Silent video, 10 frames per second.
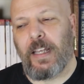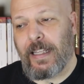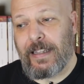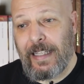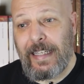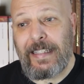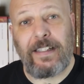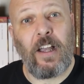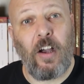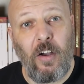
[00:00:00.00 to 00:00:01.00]
And these
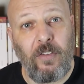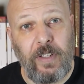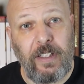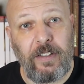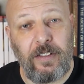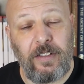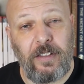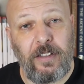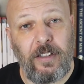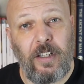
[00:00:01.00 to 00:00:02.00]
carvings
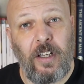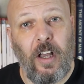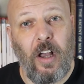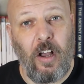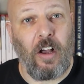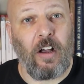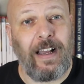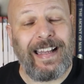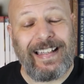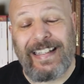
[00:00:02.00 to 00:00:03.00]

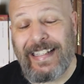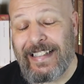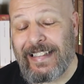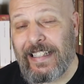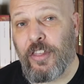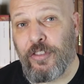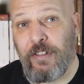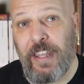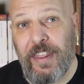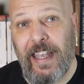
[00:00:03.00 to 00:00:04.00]
are at least
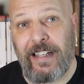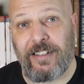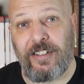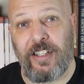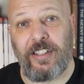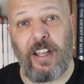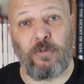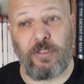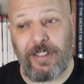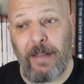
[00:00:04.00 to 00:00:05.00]
three thousand years
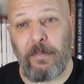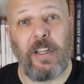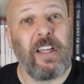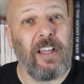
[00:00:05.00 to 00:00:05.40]
old, some